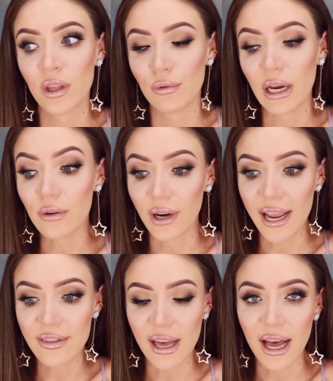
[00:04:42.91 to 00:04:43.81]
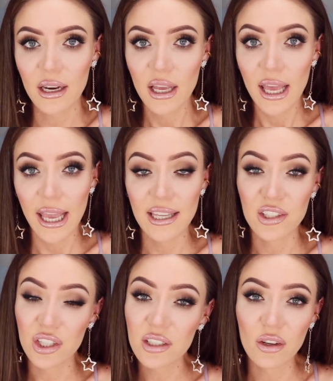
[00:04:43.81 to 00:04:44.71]
recreate that,
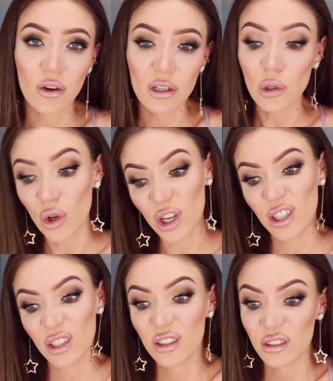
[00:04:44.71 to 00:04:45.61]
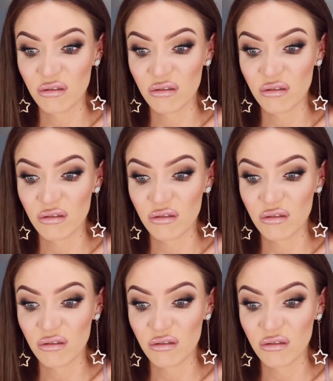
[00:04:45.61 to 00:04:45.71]
it's just gonna look